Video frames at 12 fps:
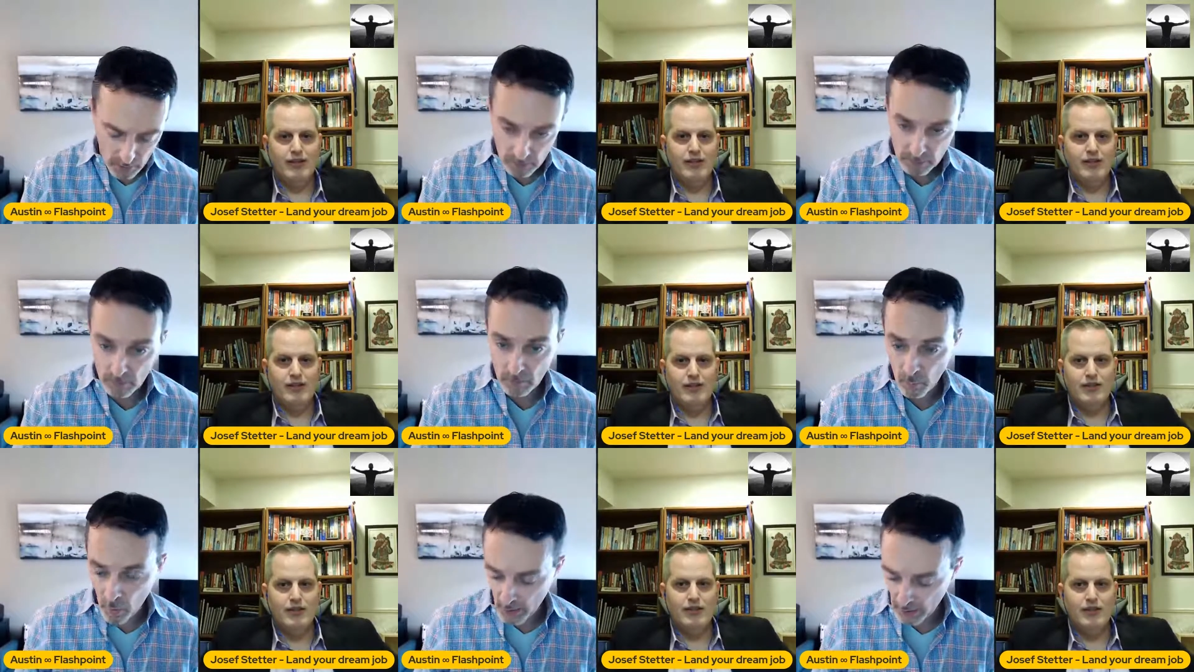Speaker 1: you're
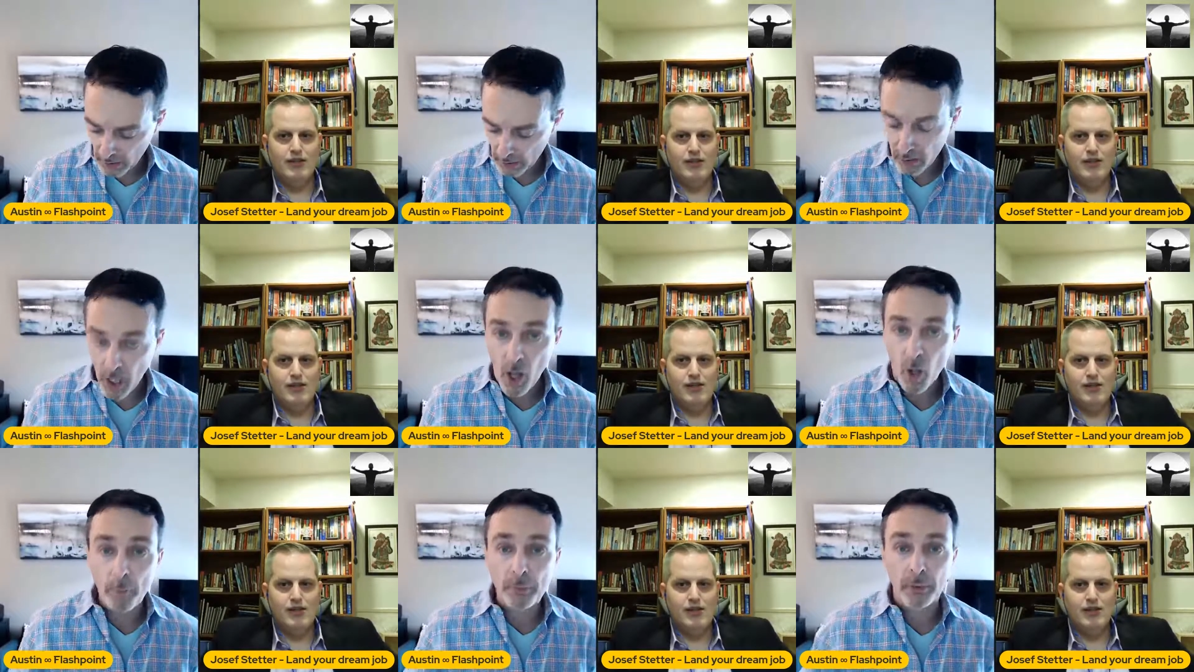wanting
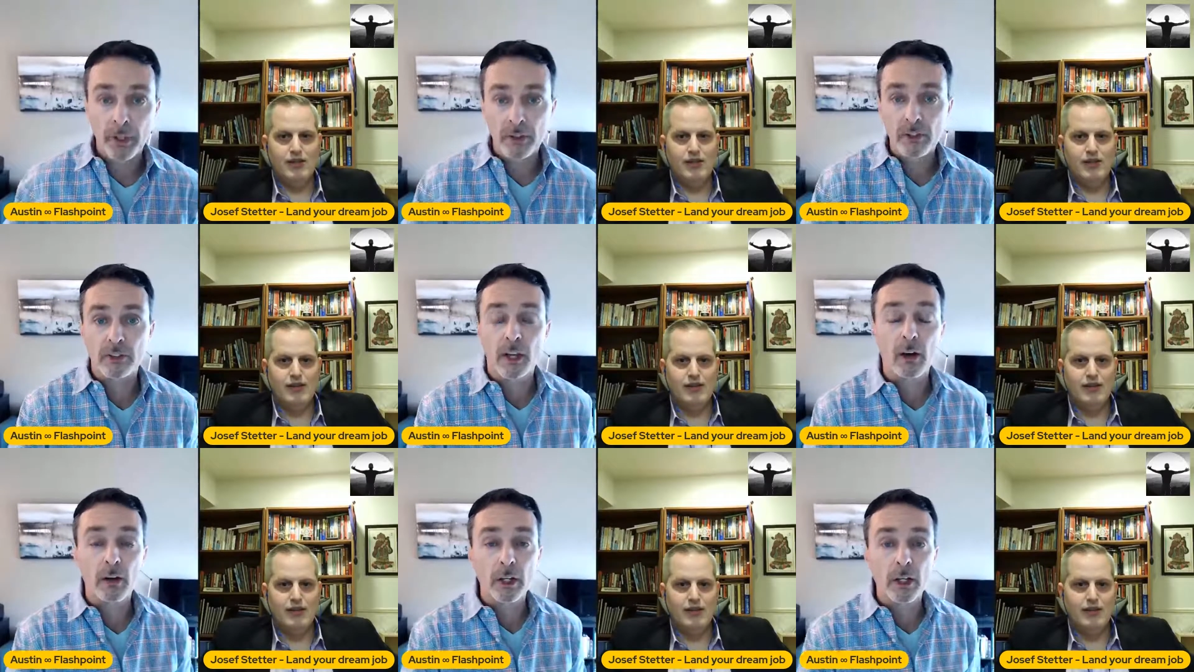help in this
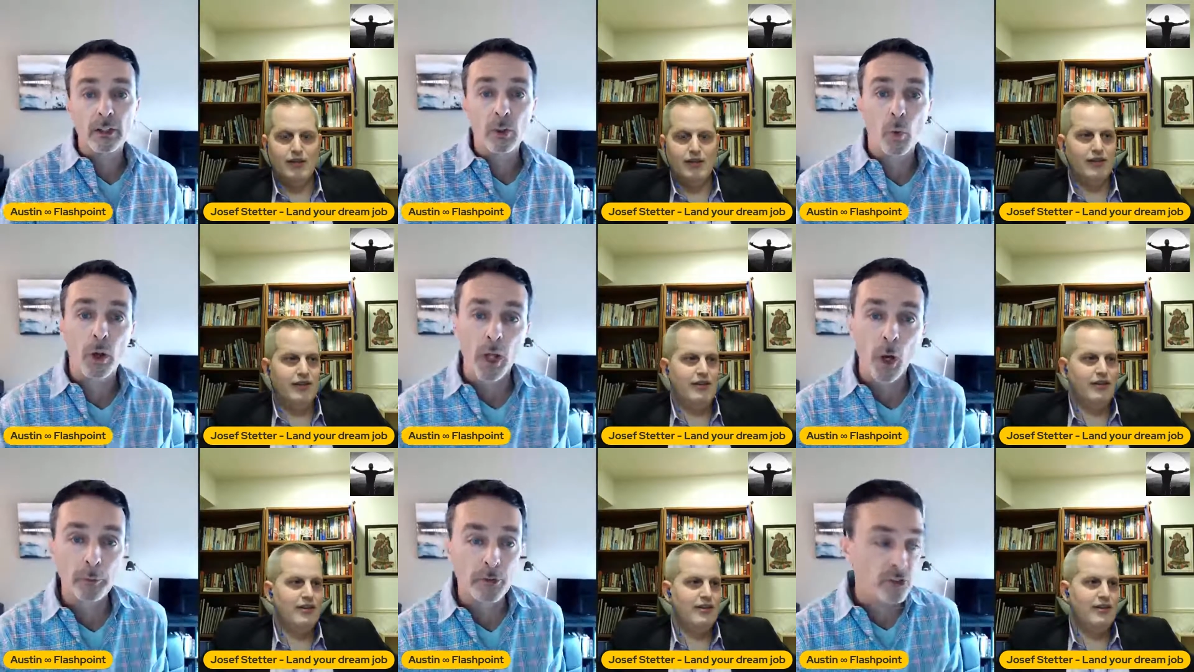area, you want
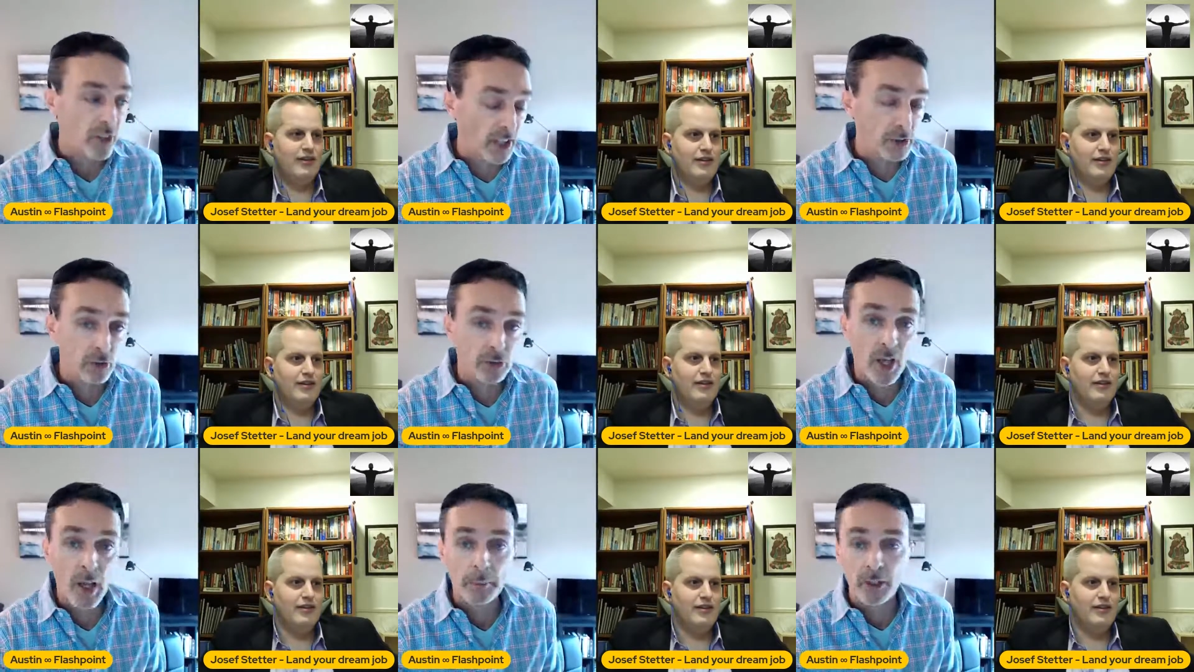help to change your
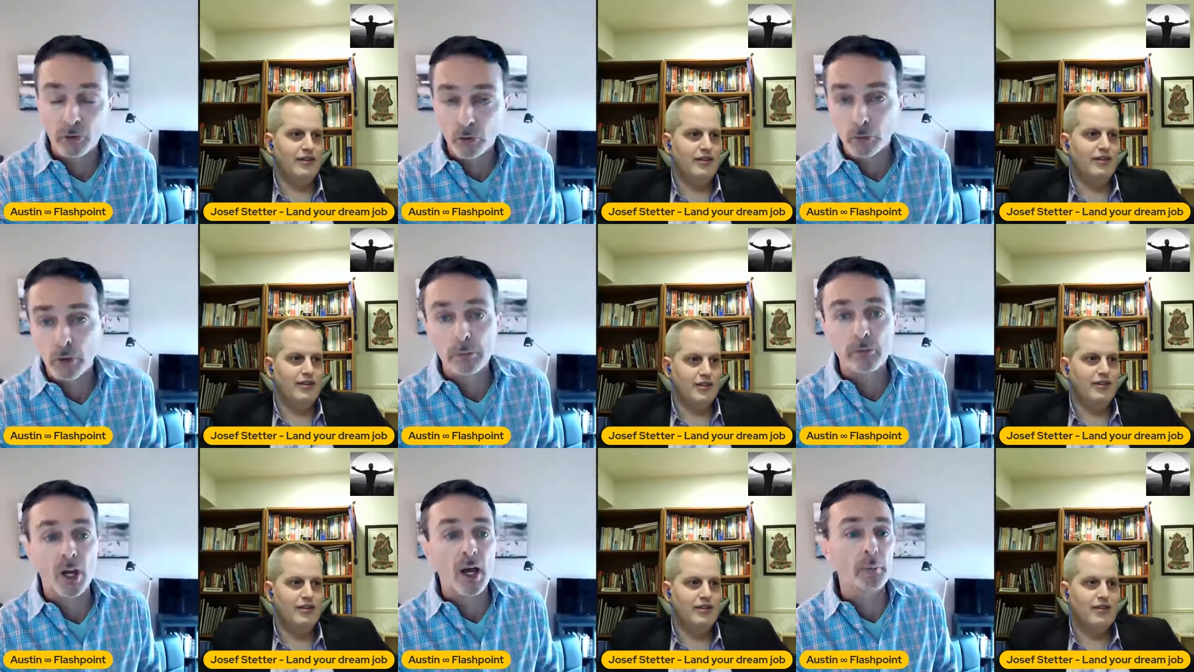job, get your dream
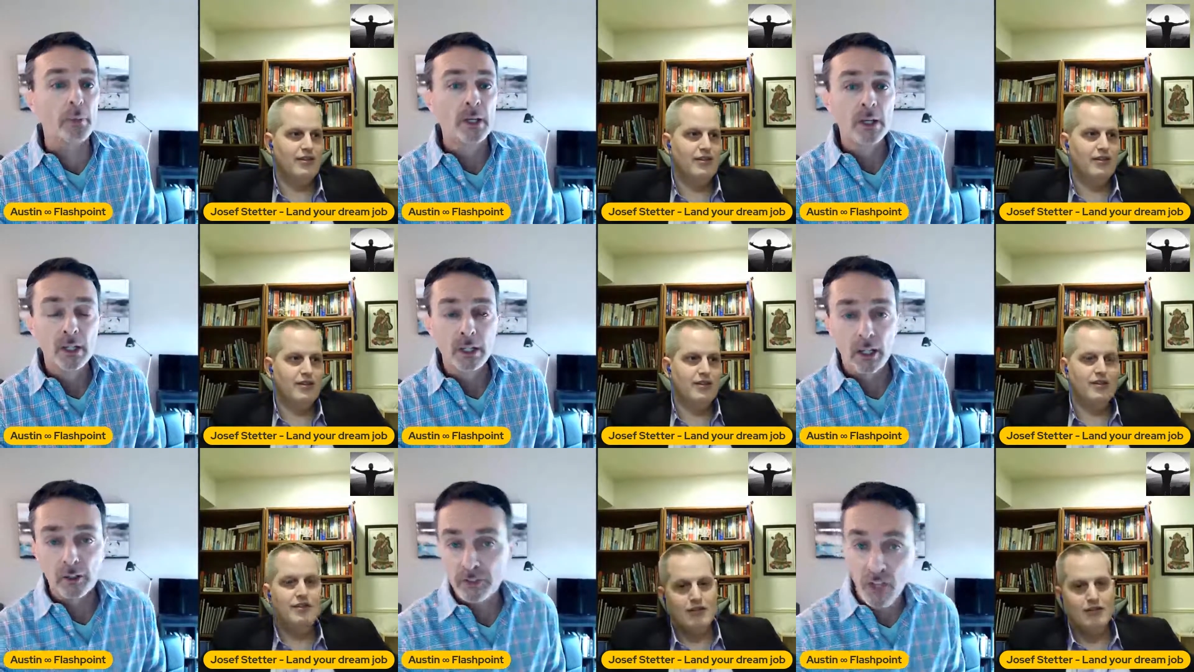job,
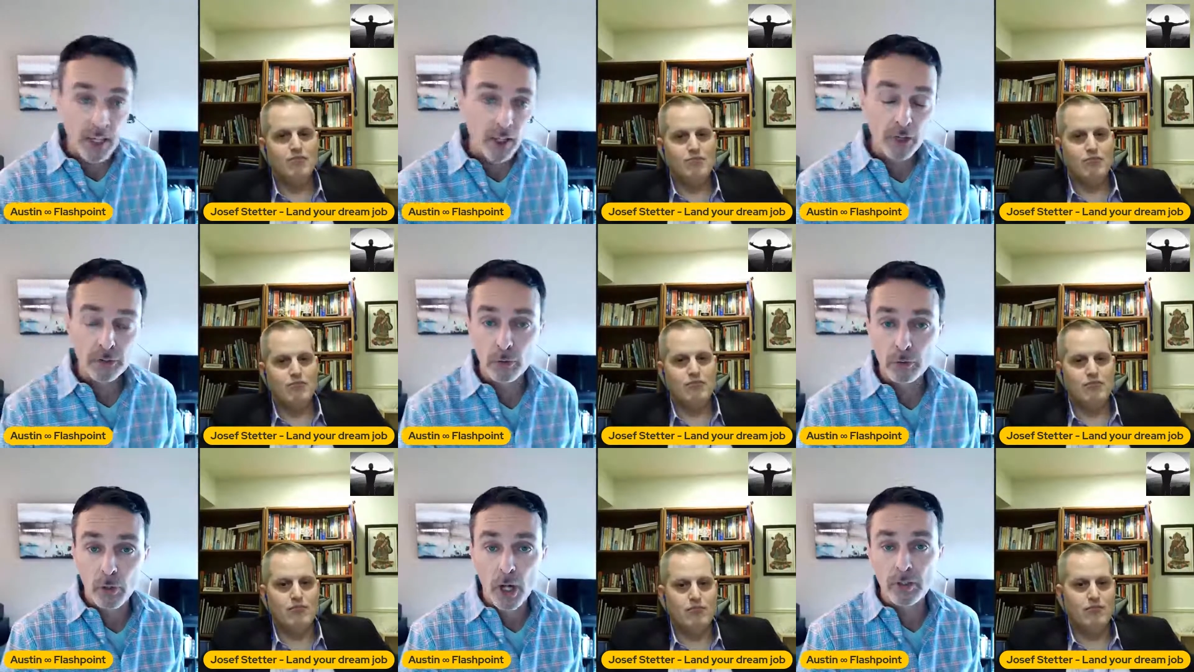get a side hustle
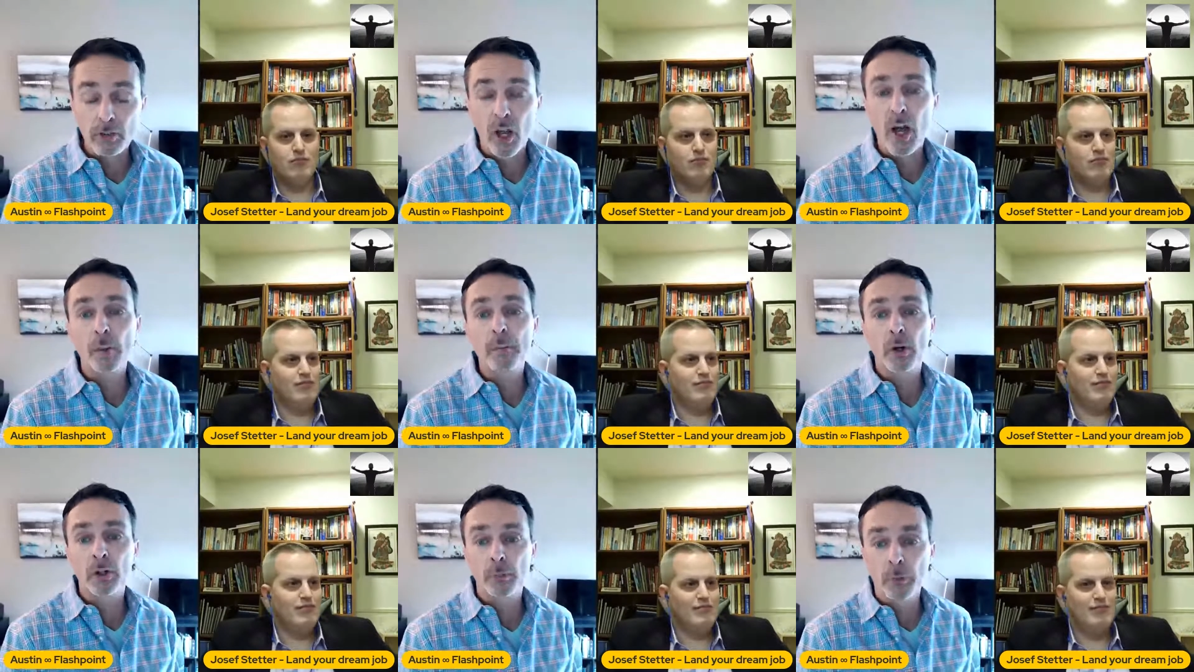dr- job
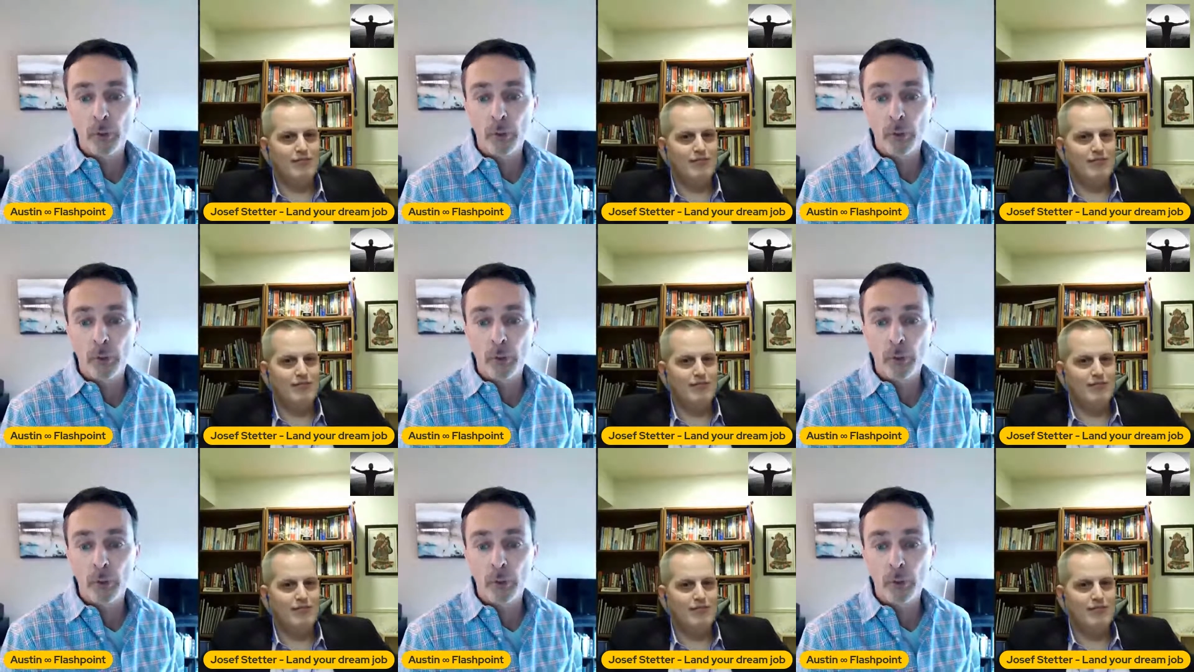while you're